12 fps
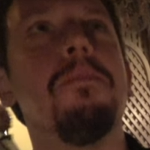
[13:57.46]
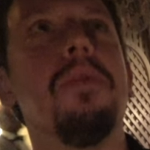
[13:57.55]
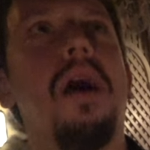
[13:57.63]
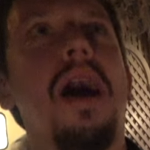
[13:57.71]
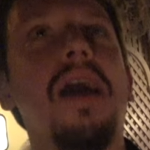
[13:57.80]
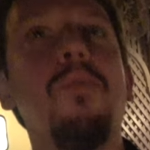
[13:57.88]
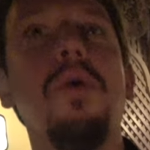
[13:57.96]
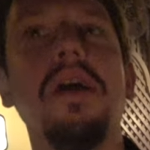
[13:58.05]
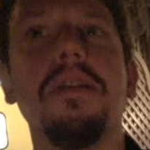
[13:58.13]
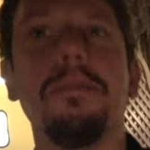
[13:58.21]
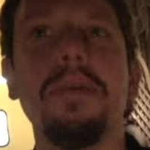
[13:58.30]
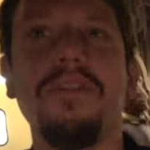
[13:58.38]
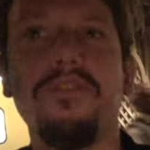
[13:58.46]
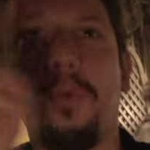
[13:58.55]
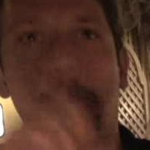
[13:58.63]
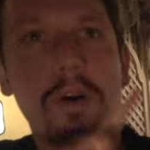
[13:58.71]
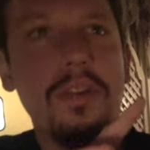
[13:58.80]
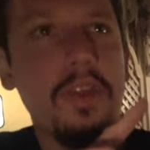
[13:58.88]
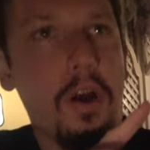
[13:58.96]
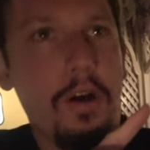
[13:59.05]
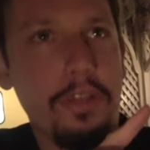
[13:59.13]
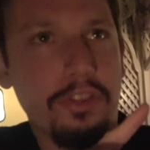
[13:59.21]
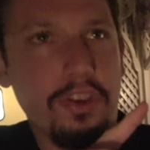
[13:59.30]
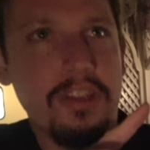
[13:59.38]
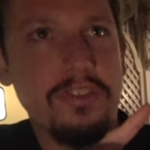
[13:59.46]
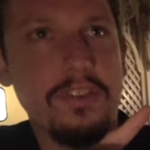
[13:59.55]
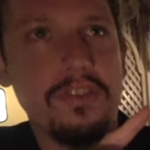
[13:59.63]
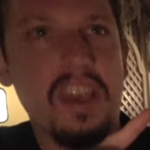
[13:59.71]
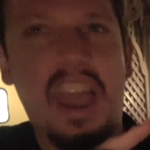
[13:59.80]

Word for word: Really? I went before all the changes,